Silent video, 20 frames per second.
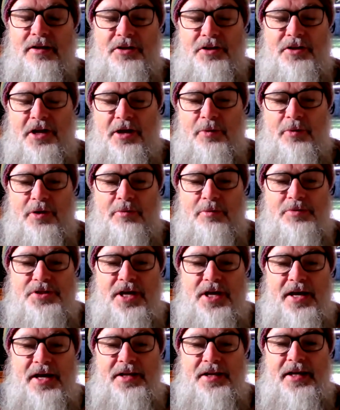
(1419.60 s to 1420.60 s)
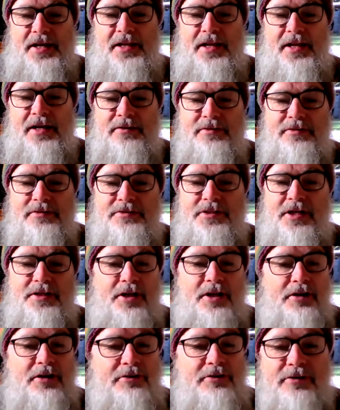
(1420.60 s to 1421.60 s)
Can you hear what I'm saying, Ida?
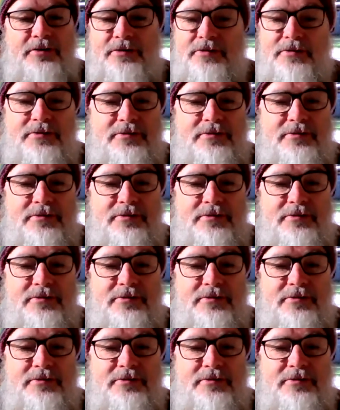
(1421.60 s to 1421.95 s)
Say no.